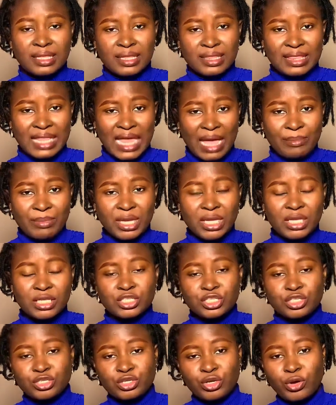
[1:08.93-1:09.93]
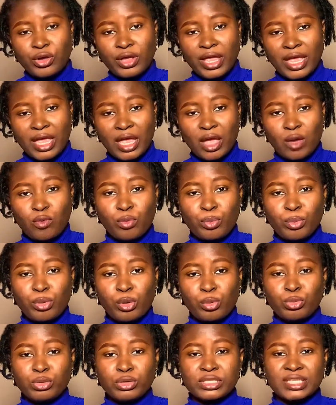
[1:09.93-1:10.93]
damage, your hair will be
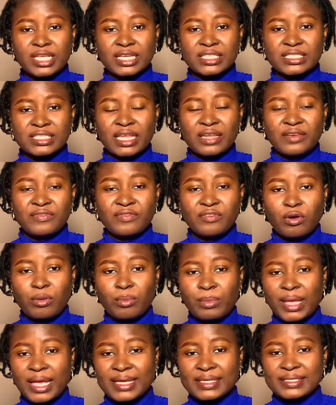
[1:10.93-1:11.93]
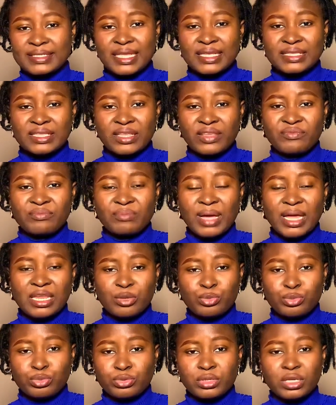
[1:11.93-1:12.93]
protected from excessive
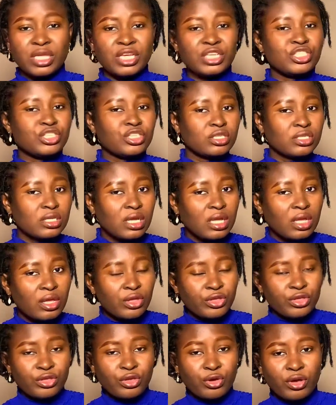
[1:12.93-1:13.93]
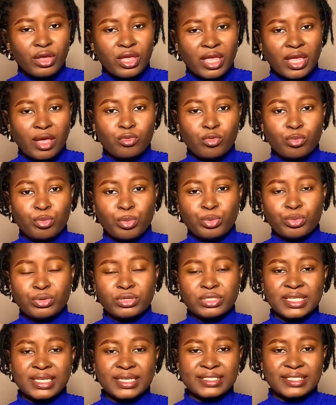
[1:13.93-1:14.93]
manipulation, your hair will be
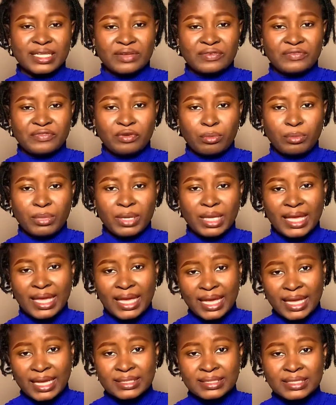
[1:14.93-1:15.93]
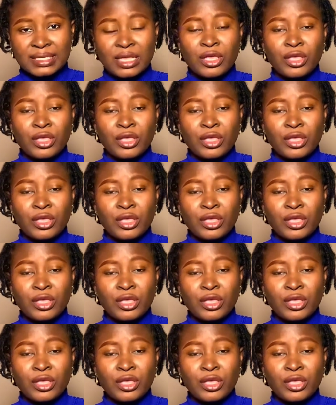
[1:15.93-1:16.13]
protected from heat,